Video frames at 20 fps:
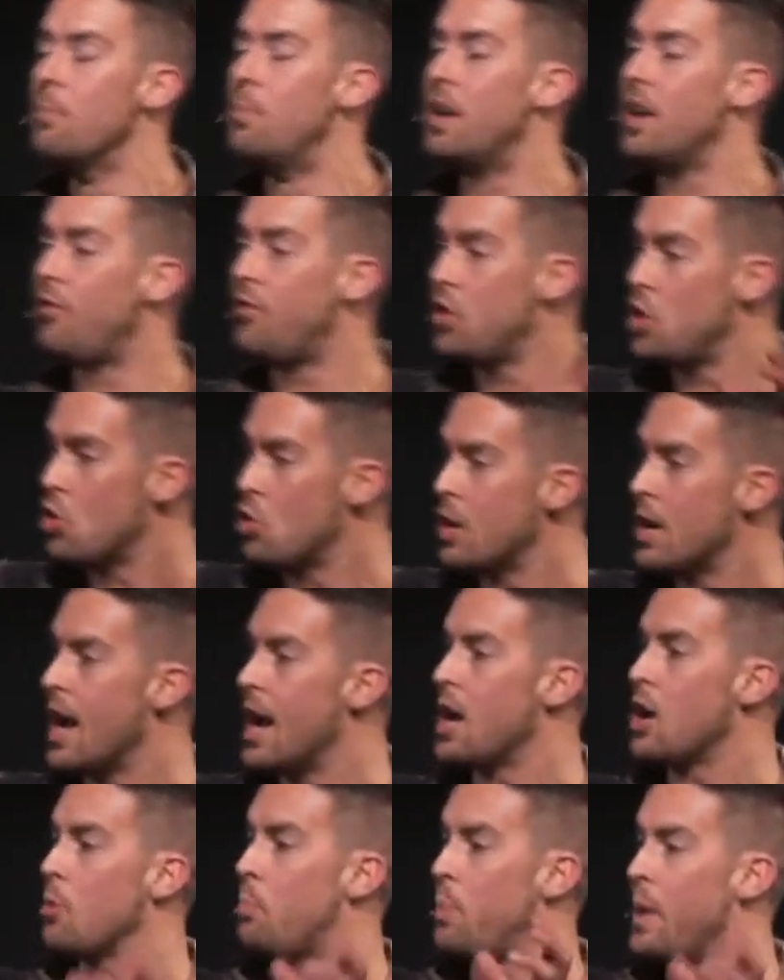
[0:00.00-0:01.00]
But if you and
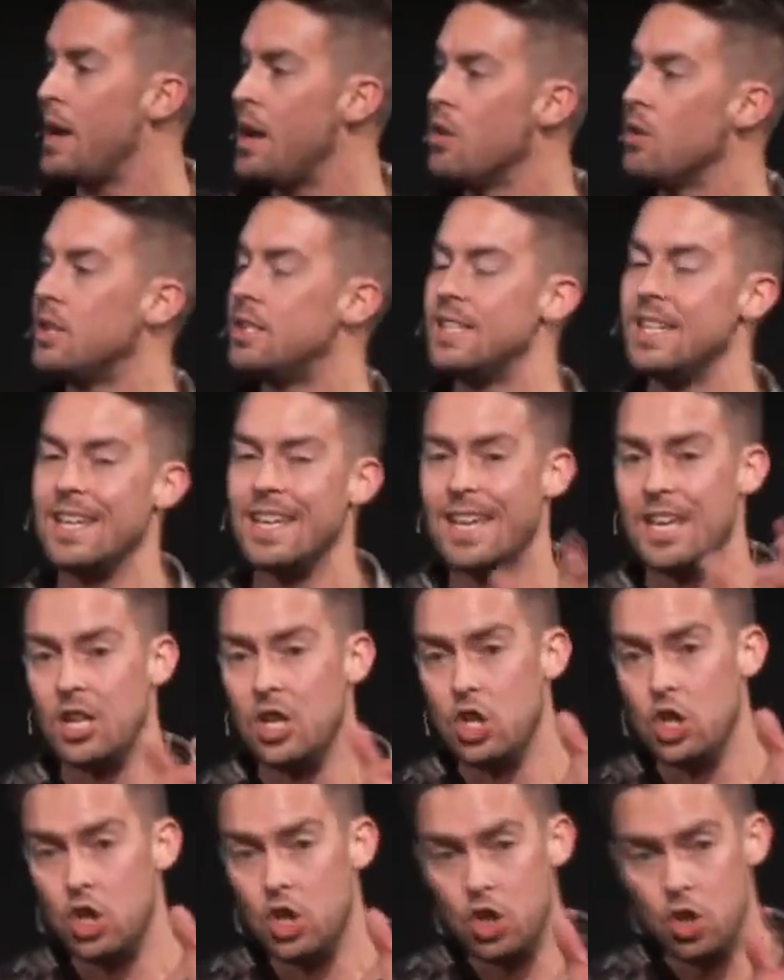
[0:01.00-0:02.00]
I are parenting in
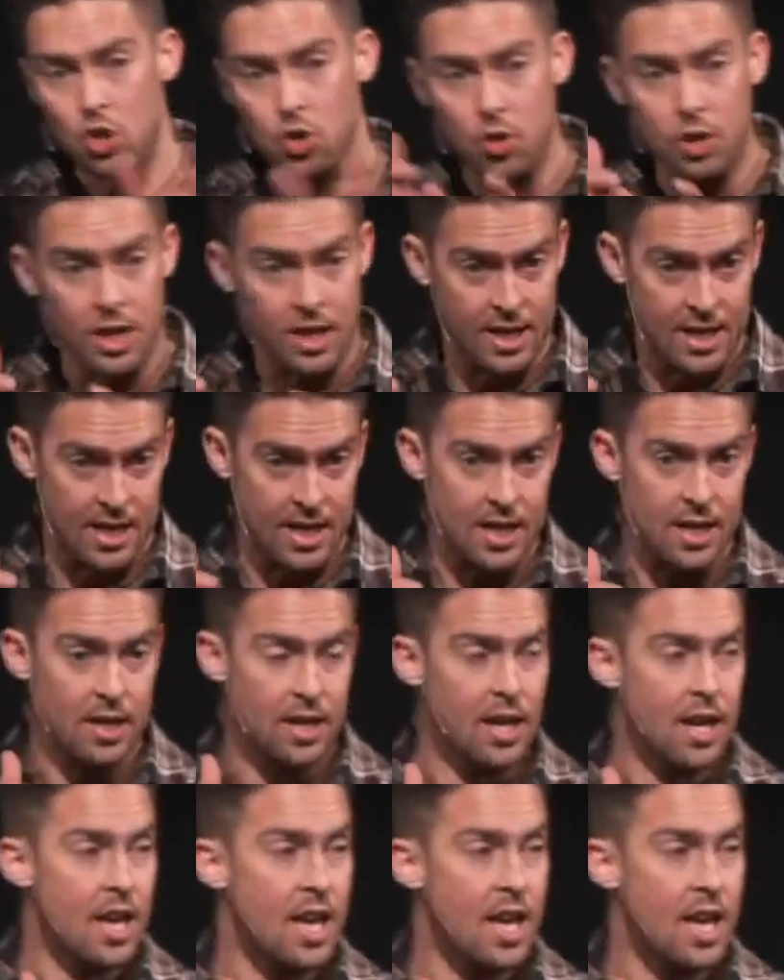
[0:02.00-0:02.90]
unity,